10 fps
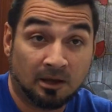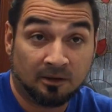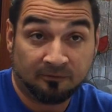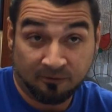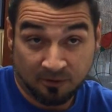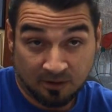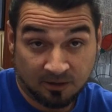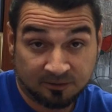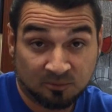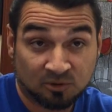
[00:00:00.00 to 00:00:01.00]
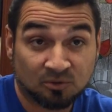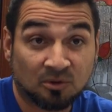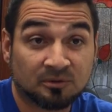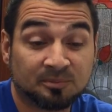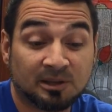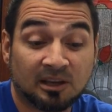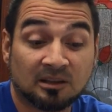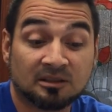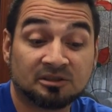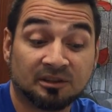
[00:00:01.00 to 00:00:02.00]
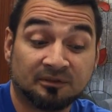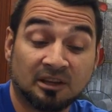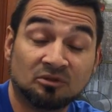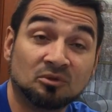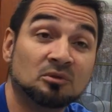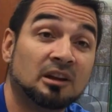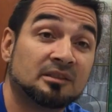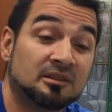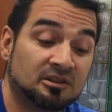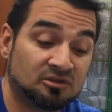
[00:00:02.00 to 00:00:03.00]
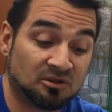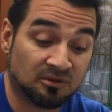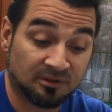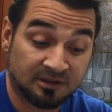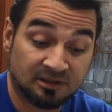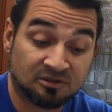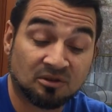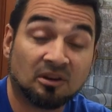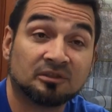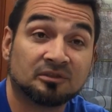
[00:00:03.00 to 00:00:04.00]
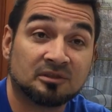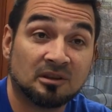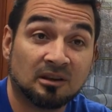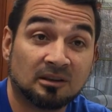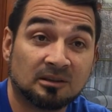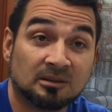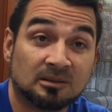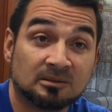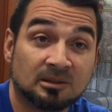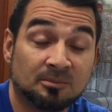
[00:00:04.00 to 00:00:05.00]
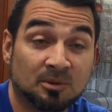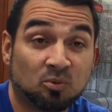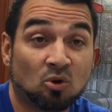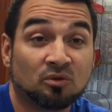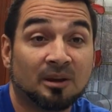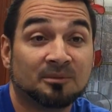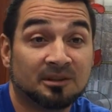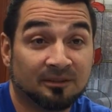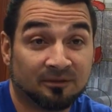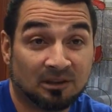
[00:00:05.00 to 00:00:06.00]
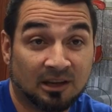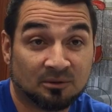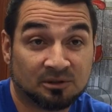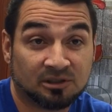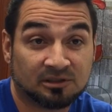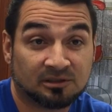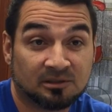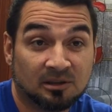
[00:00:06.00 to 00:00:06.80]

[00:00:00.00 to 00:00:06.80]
And for the customers who don't speak English, if they do like the digital also can be programmed in different languages.